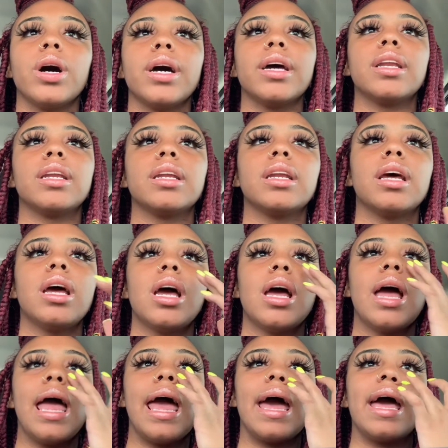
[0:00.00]

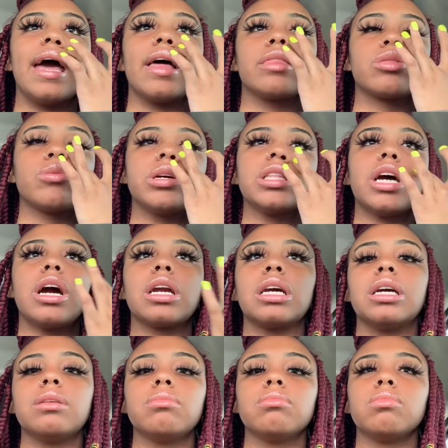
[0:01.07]
1 and
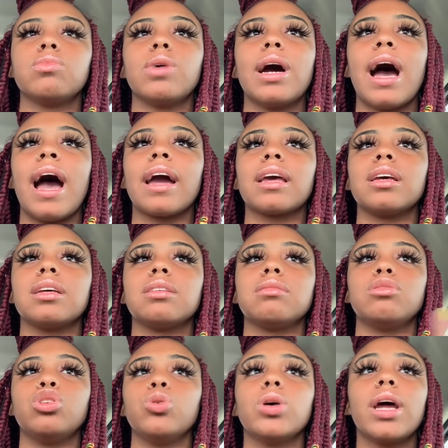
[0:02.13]
3.30 where I
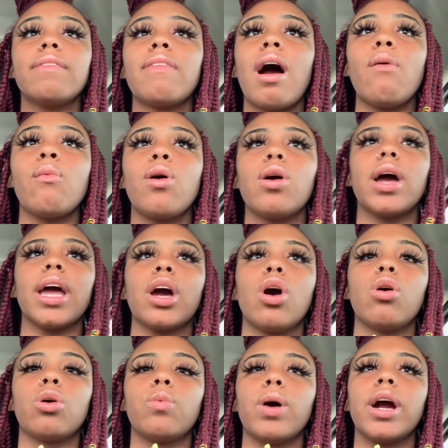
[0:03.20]
can do whatever I want and
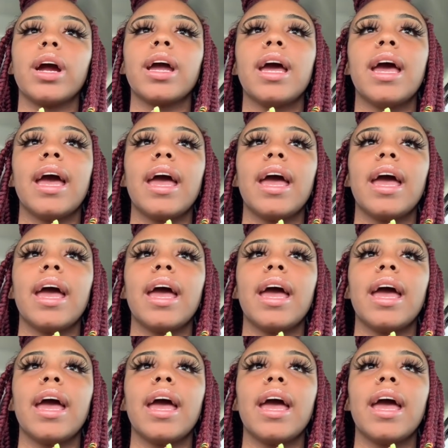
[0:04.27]
go to work.